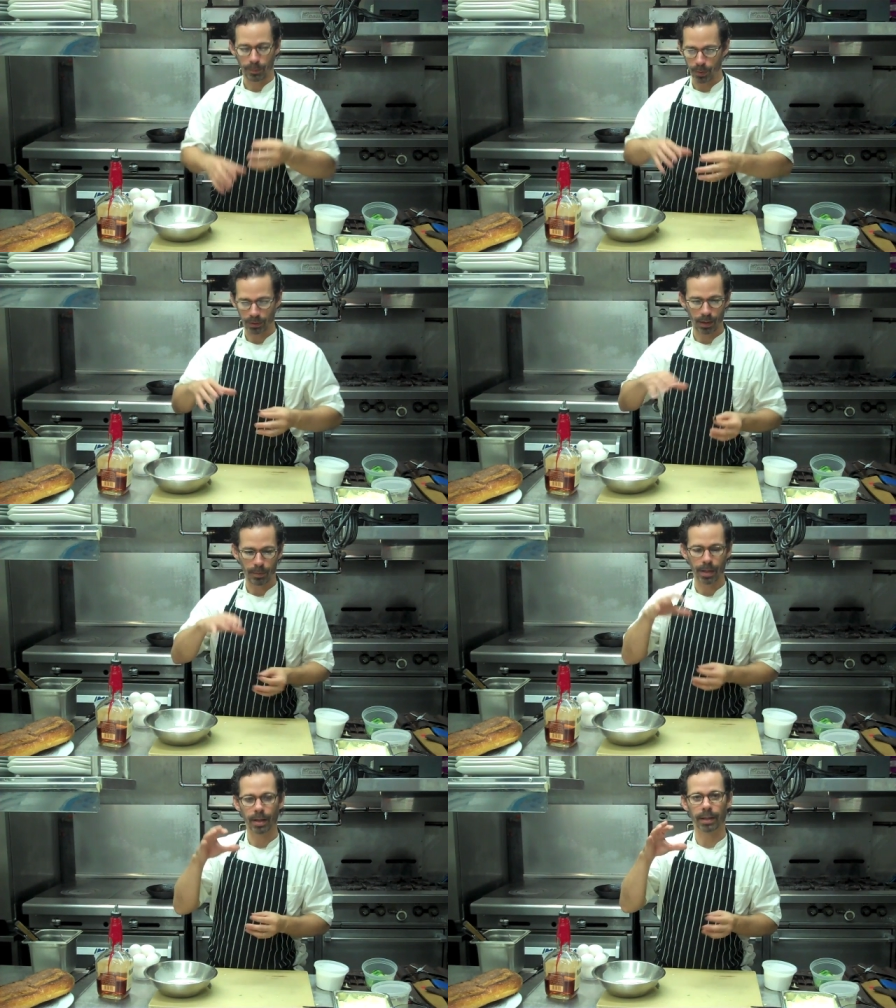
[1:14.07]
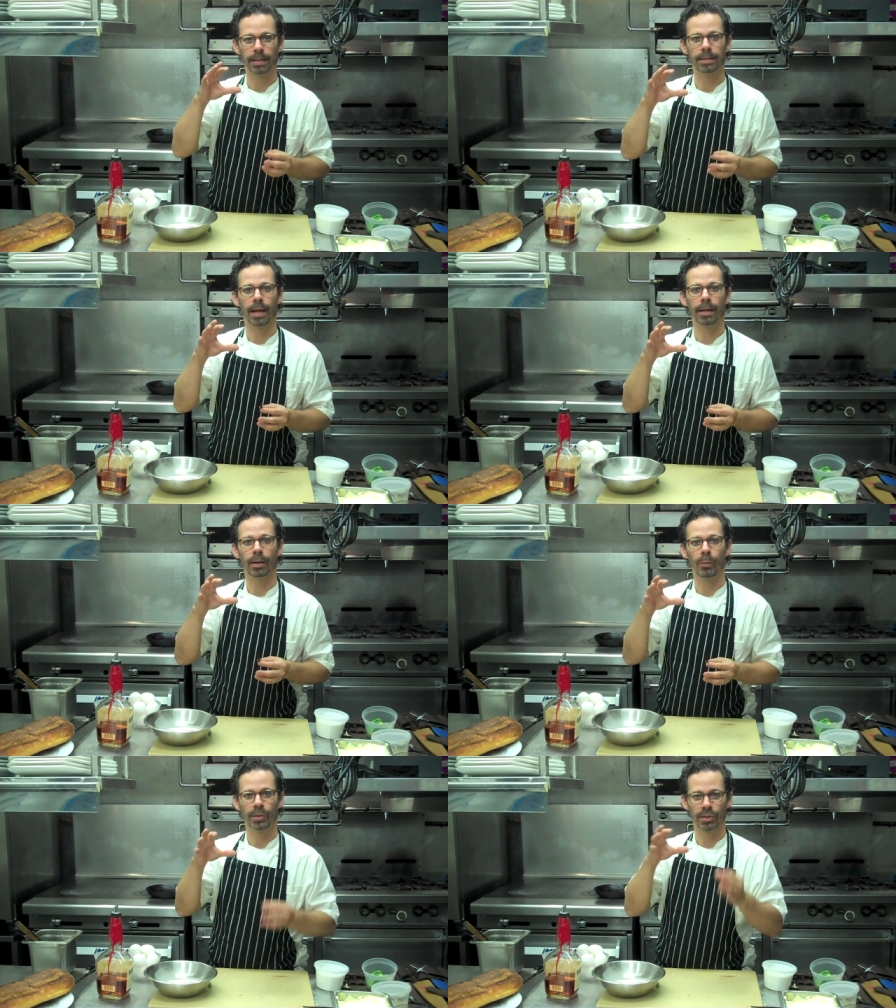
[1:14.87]
Put them in a
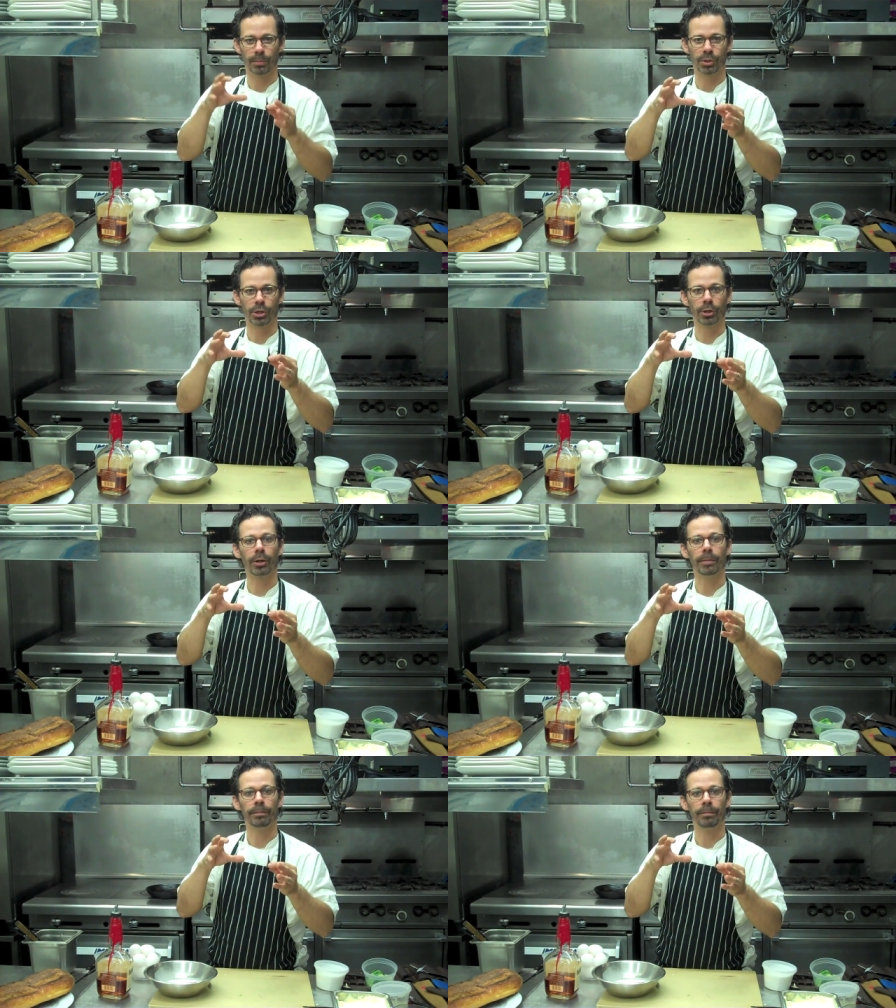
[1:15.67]
container with some sugar.